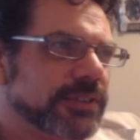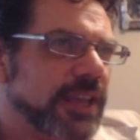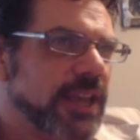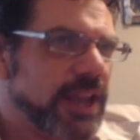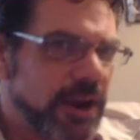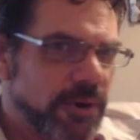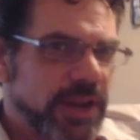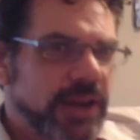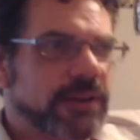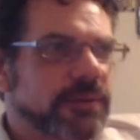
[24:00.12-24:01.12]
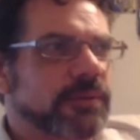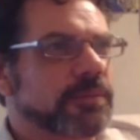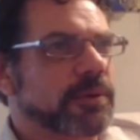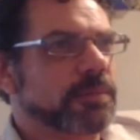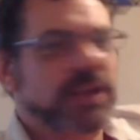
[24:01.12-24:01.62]
carried and
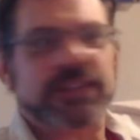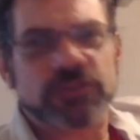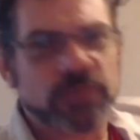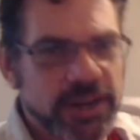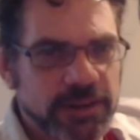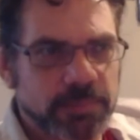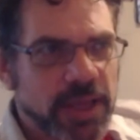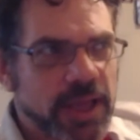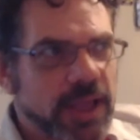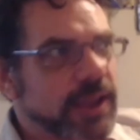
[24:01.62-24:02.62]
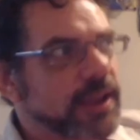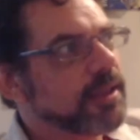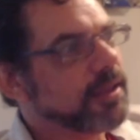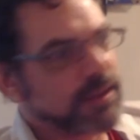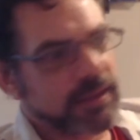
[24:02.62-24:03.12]
perpetuated by
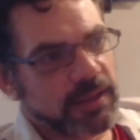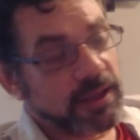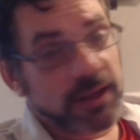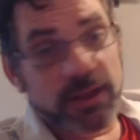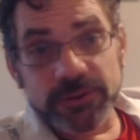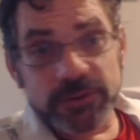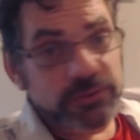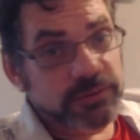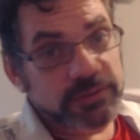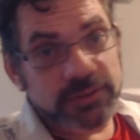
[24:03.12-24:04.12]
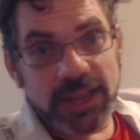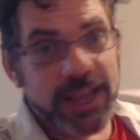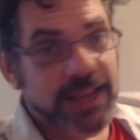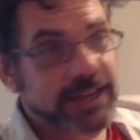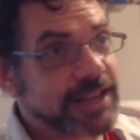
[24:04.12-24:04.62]
others
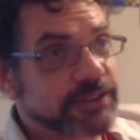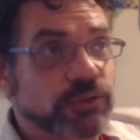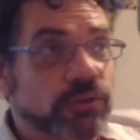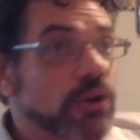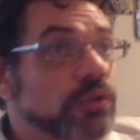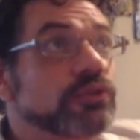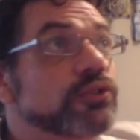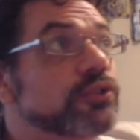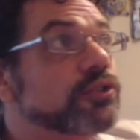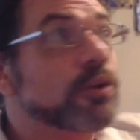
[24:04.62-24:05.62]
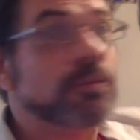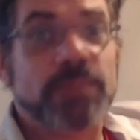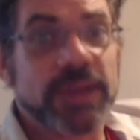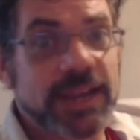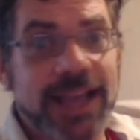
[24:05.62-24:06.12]
and has grown so
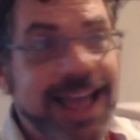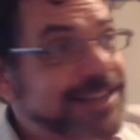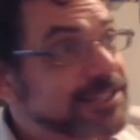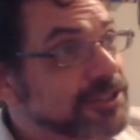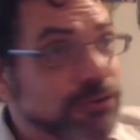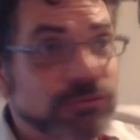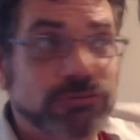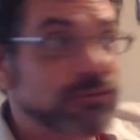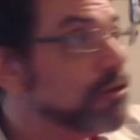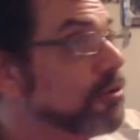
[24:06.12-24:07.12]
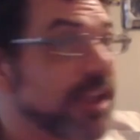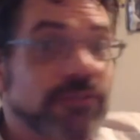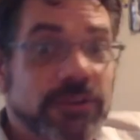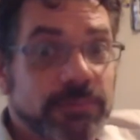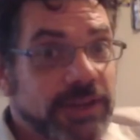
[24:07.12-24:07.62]
big. I don't know
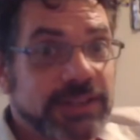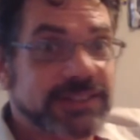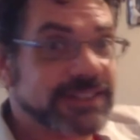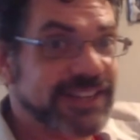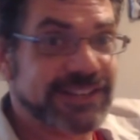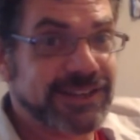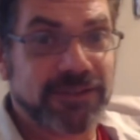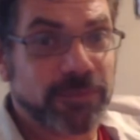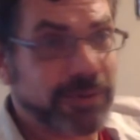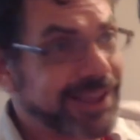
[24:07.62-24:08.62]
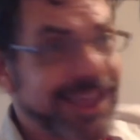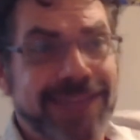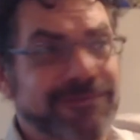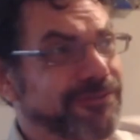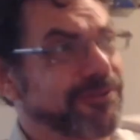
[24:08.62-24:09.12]
everybody that's connected to everybody. I
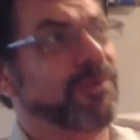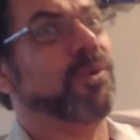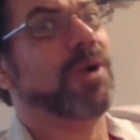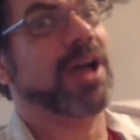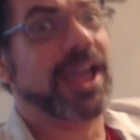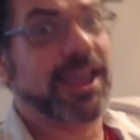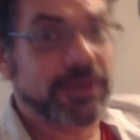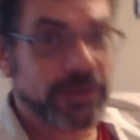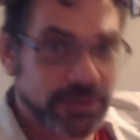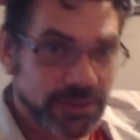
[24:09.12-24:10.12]
haven't for a while.